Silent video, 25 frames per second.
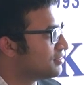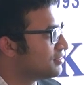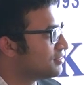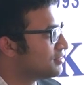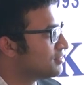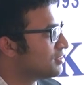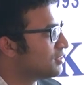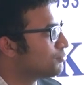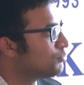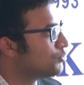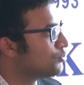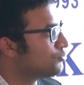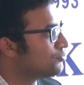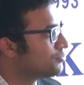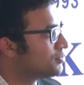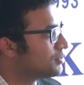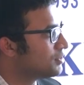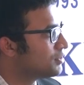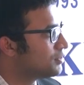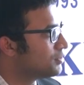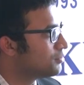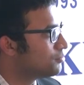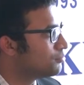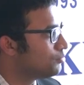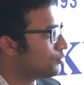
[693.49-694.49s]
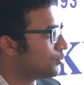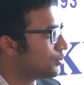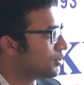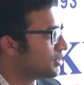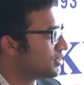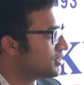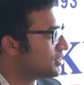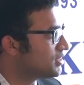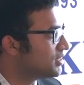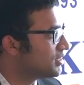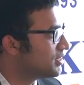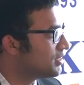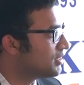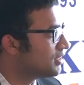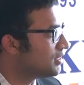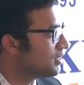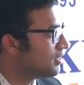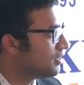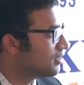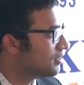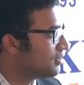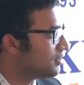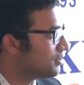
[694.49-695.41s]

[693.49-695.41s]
some of the potential,